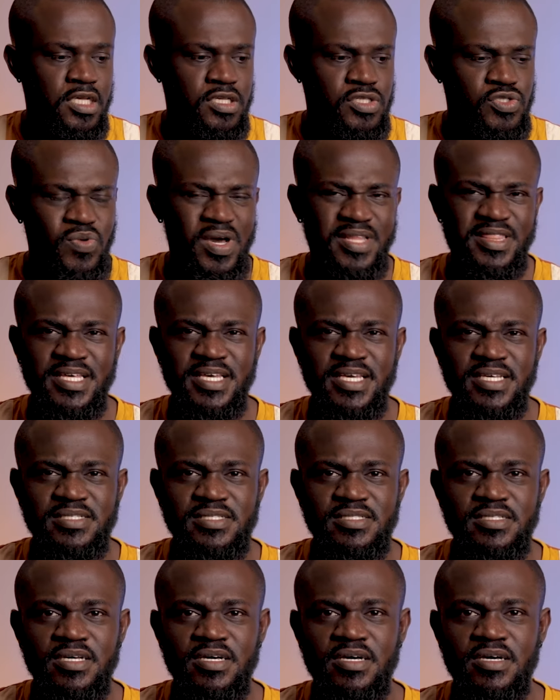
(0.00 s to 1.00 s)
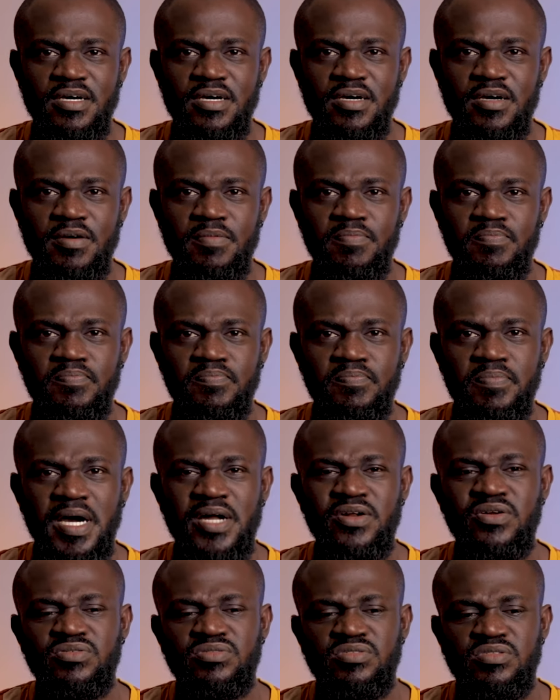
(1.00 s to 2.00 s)
So I think it's the
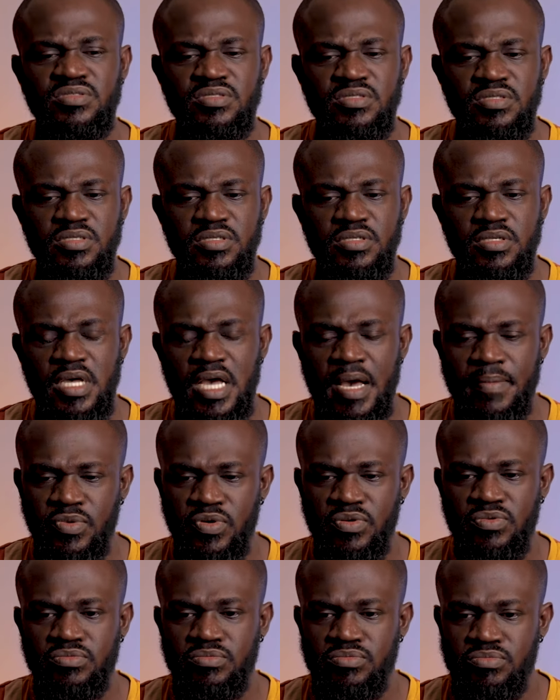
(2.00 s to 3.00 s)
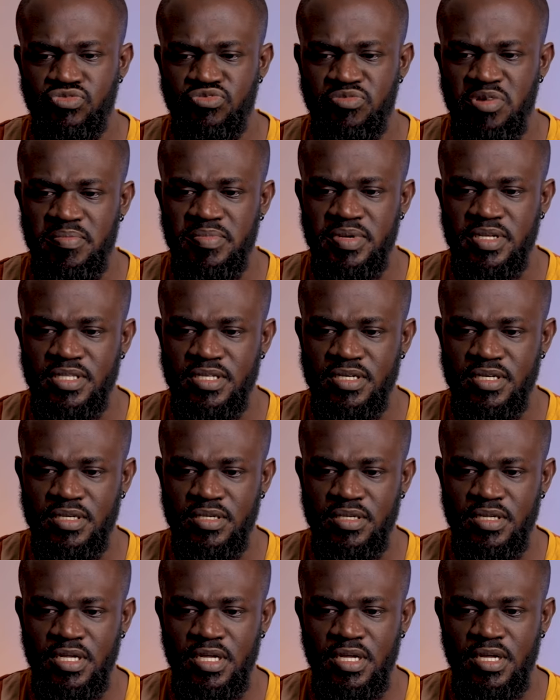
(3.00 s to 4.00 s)
Parrot. I'm not remembering the,
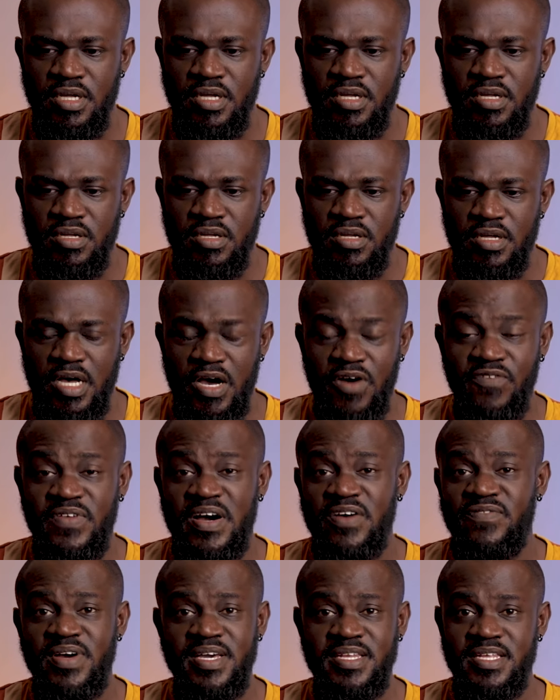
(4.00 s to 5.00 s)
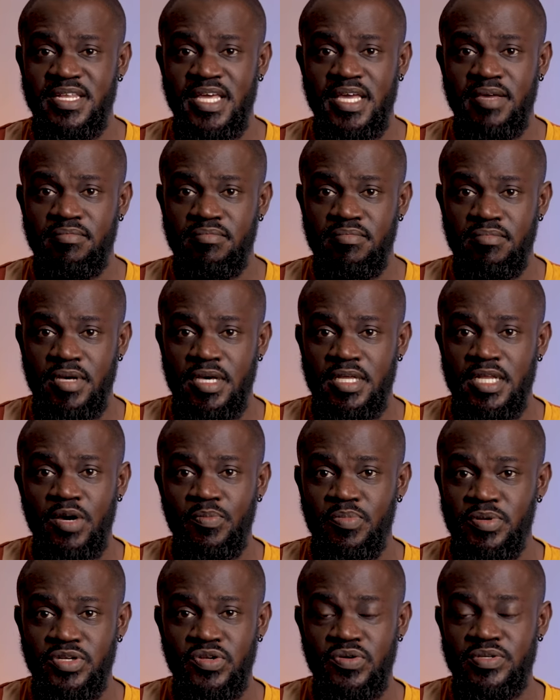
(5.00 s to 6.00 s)
I'll find the name and I'll
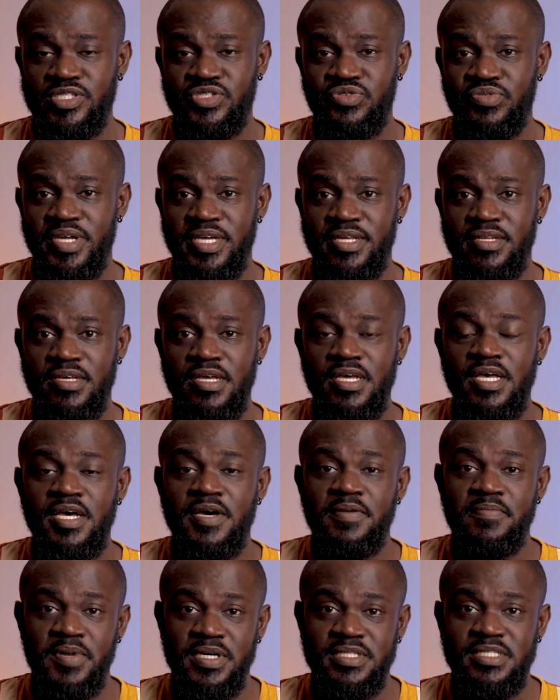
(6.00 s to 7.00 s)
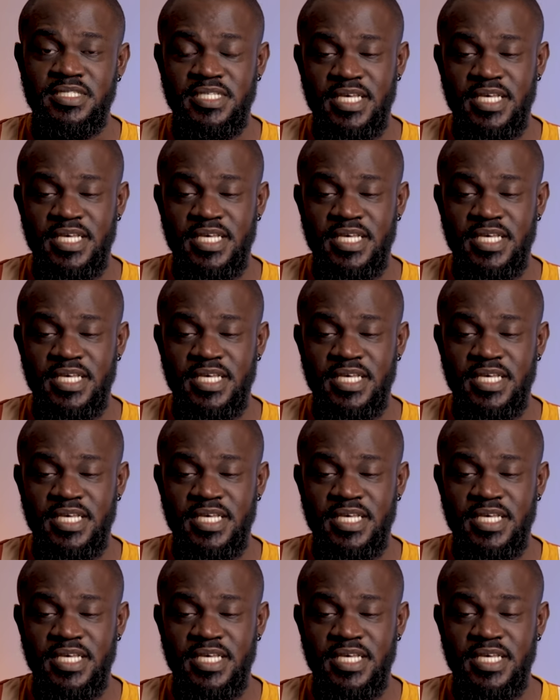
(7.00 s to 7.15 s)
put it on the screen. But